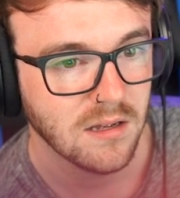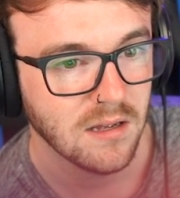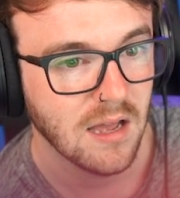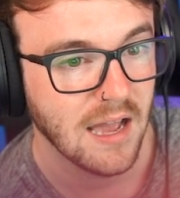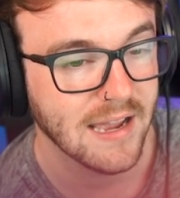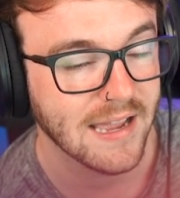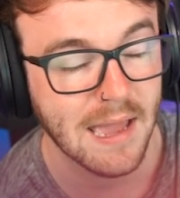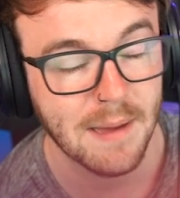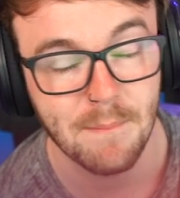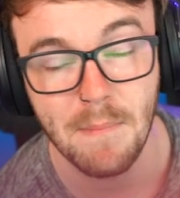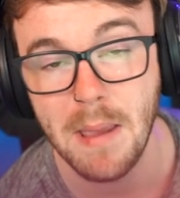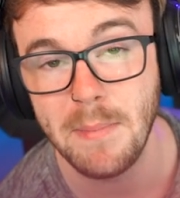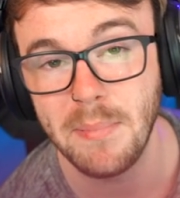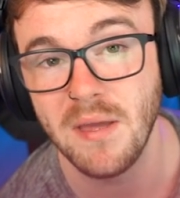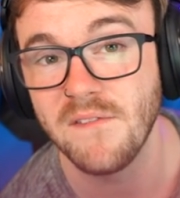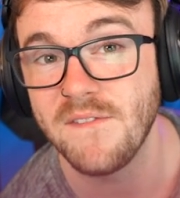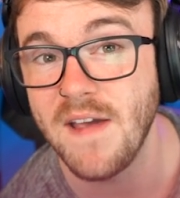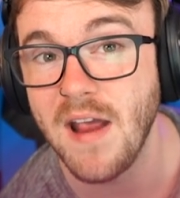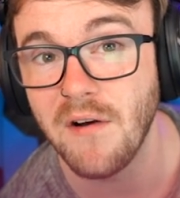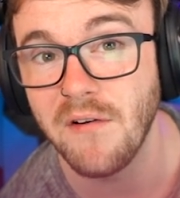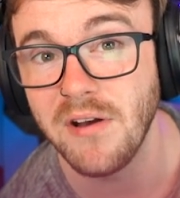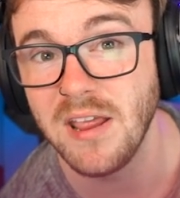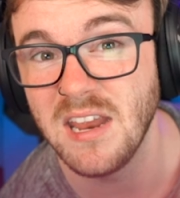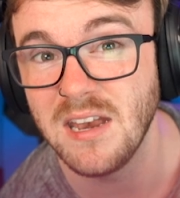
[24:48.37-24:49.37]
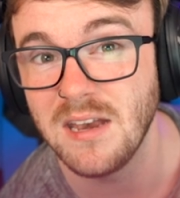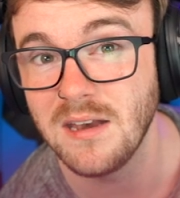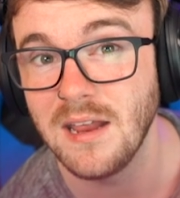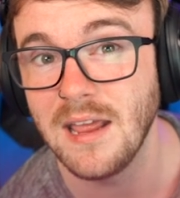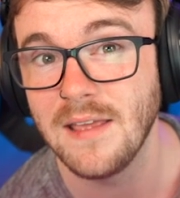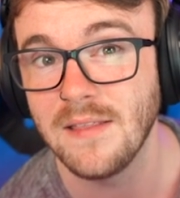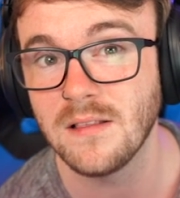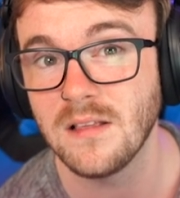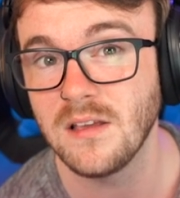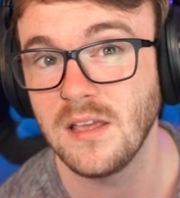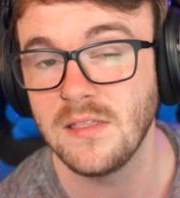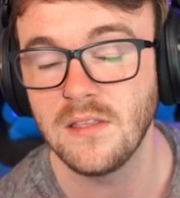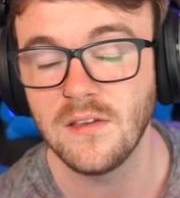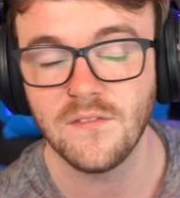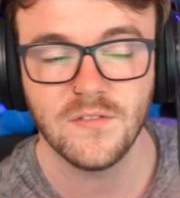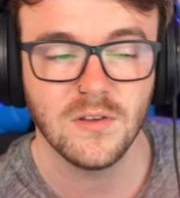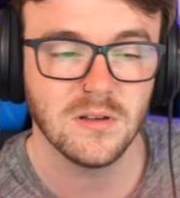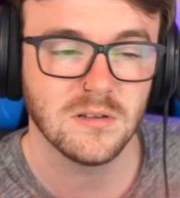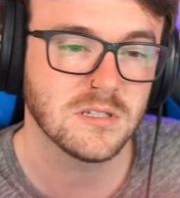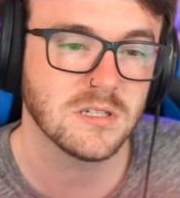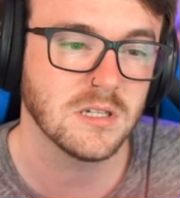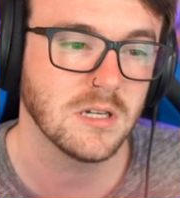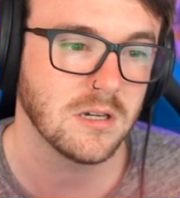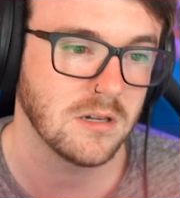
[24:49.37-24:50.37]
Again, maybe a variant in the
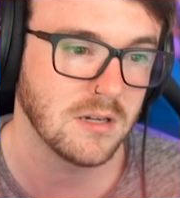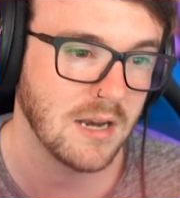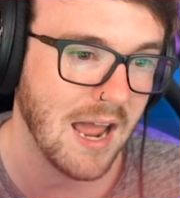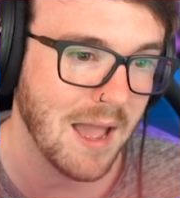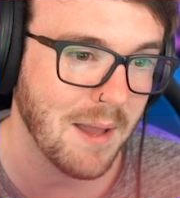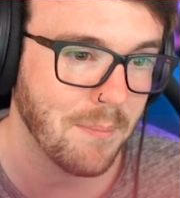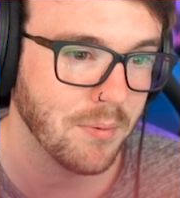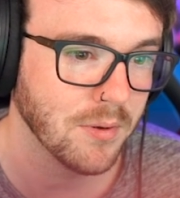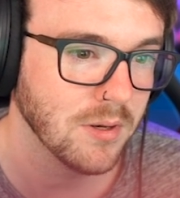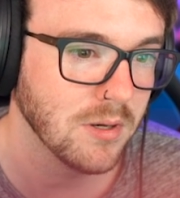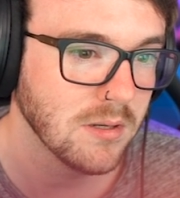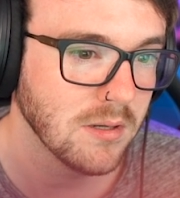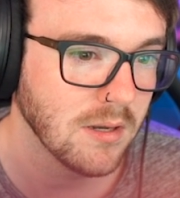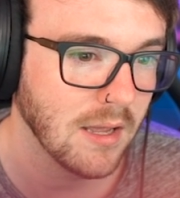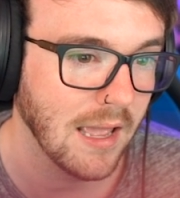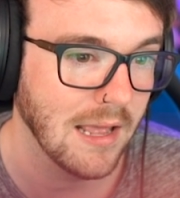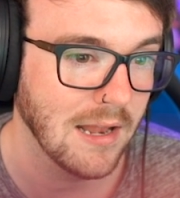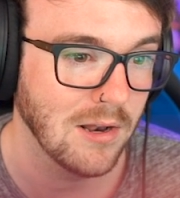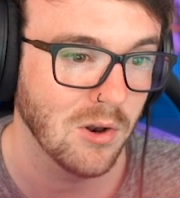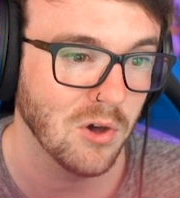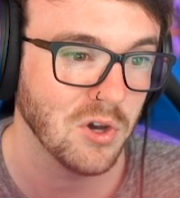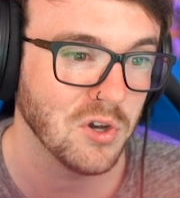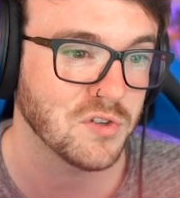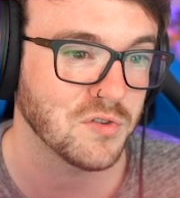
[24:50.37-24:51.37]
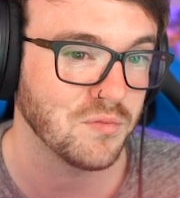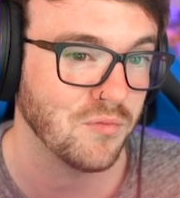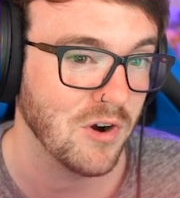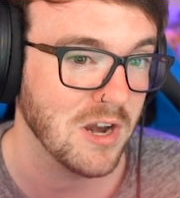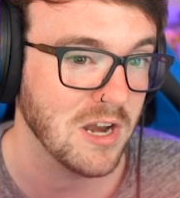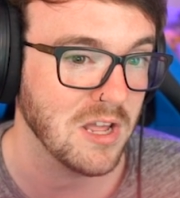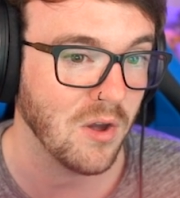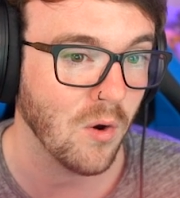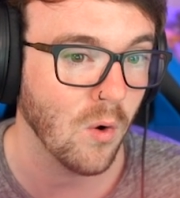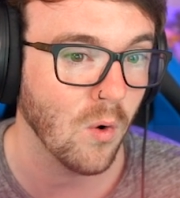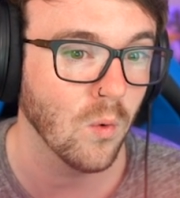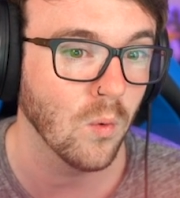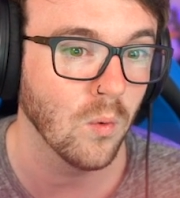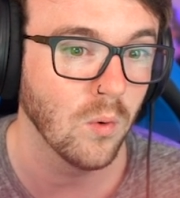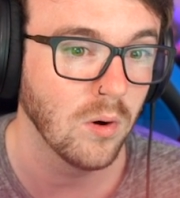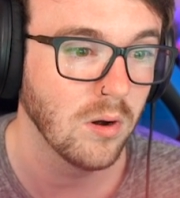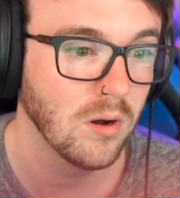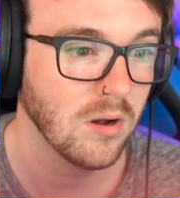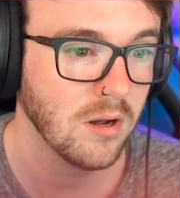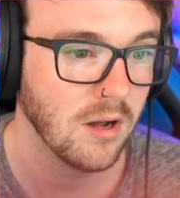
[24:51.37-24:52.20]
future could happen. It looks really cool.